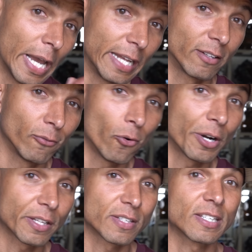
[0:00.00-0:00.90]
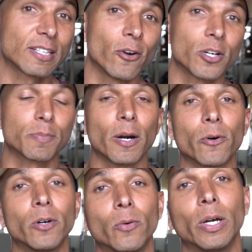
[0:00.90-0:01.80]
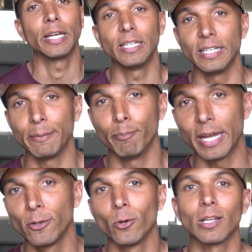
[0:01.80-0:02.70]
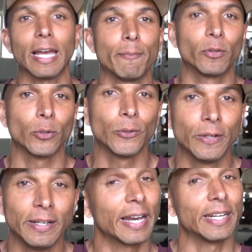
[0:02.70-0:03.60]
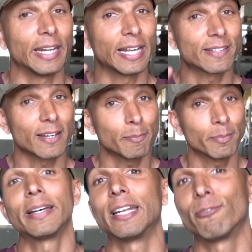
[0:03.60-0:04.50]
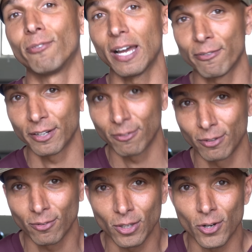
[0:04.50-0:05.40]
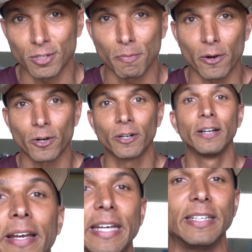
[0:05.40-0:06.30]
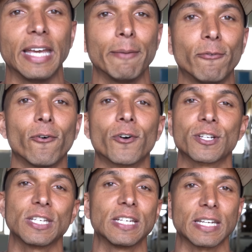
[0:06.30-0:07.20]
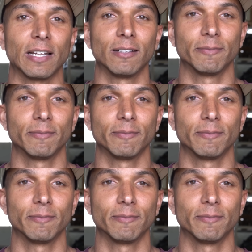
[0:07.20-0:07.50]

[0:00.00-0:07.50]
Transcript: at 460 horsepower in the manual M2 and it ends up at 550 horsepower in the M4 CSL.